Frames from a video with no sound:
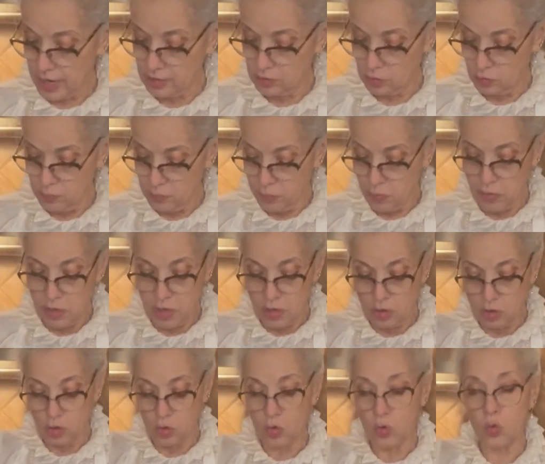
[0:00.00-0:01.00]
to bring
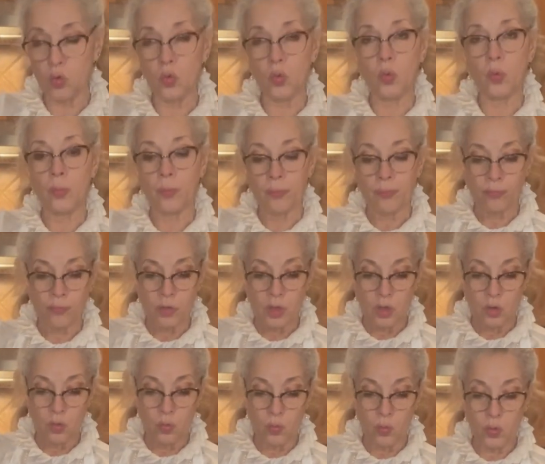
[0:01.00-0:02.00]
you
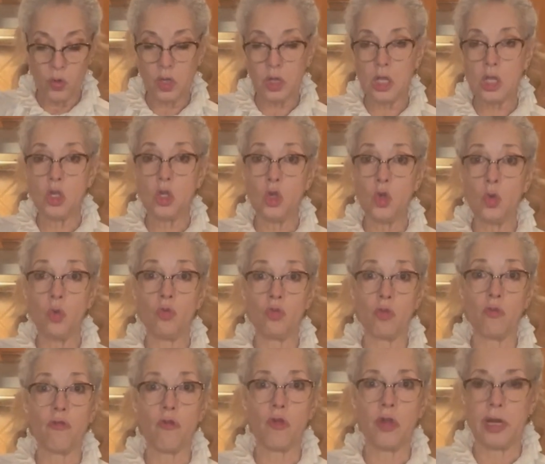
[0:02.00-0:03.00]
really
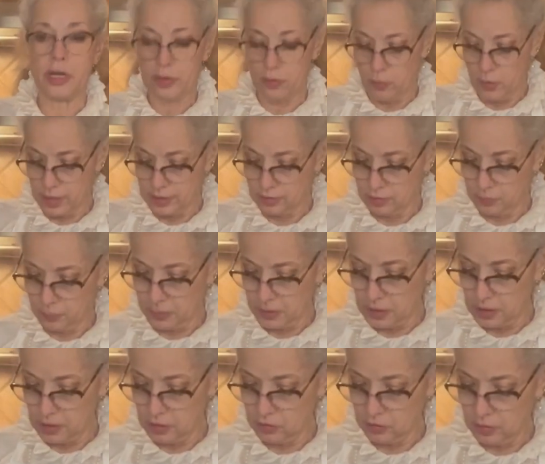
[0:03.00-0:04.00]
user-friendly
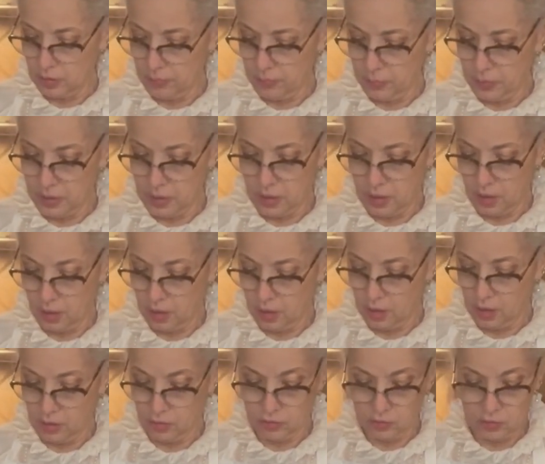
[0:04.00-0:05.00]
recipes
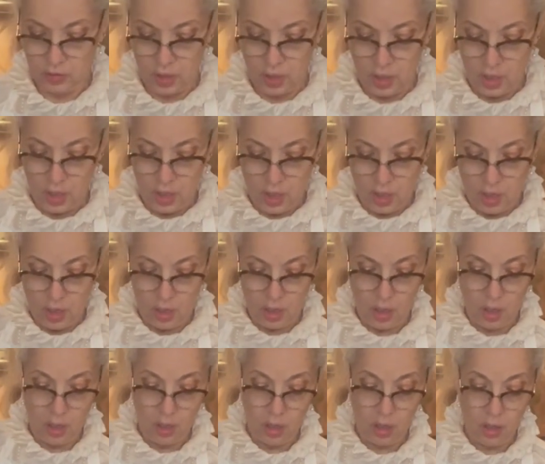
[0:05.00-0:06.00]
because
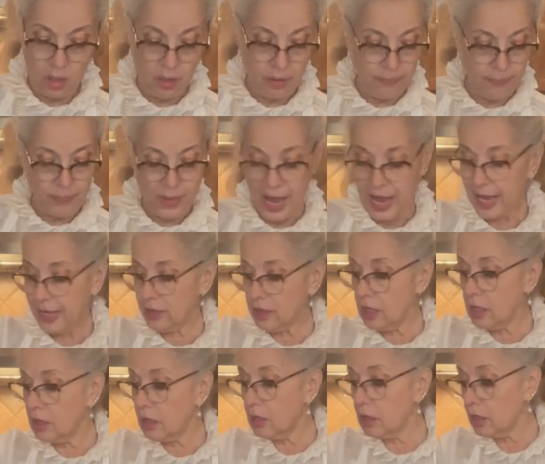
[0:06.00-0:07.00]
I
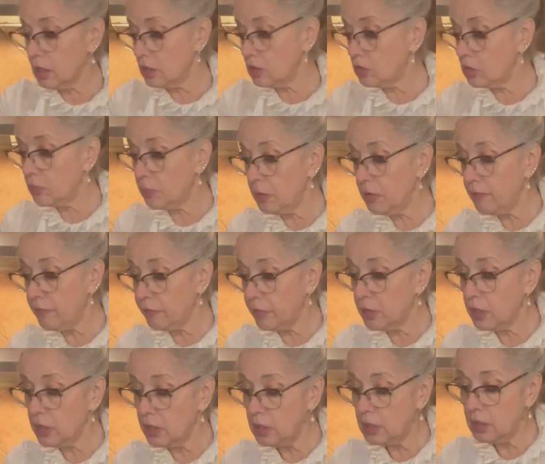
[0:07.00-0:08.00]
think cooking should be
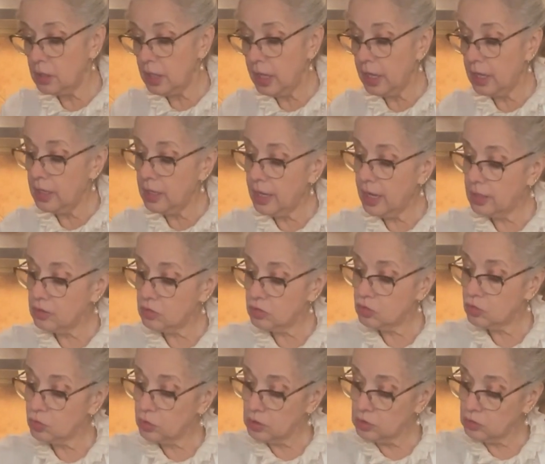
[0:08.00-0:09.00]
fun and not
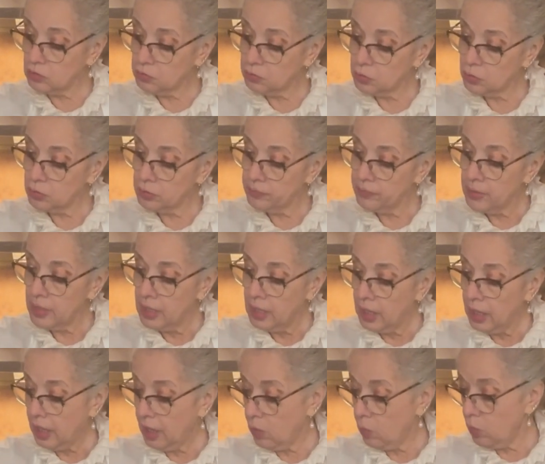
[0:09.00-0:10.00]
stressful.
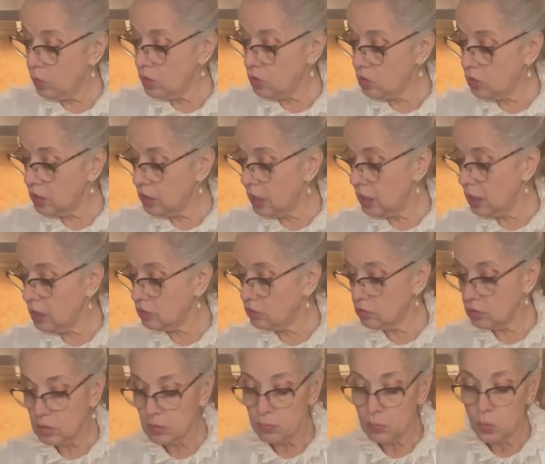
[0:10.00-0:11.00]
And when you get
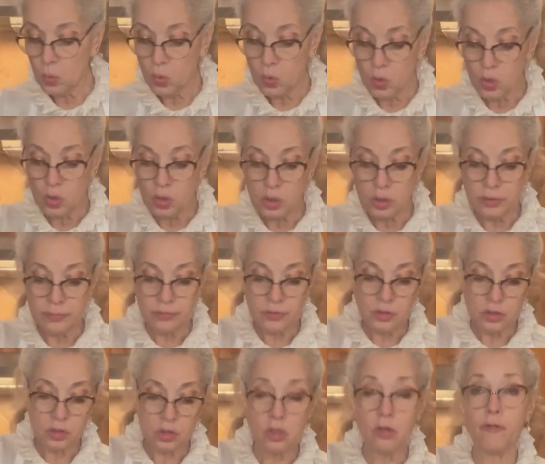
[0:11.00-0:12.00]
into the more
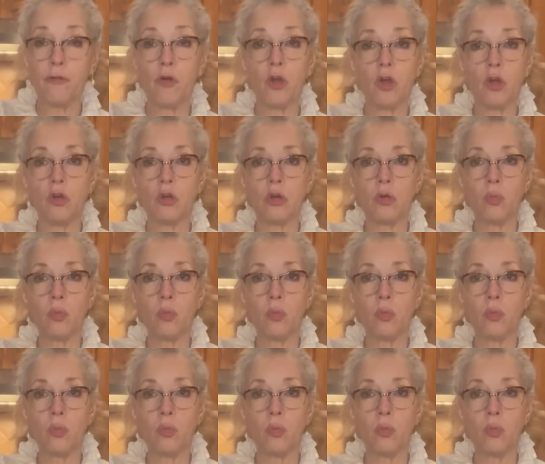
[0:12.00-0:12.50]
difficult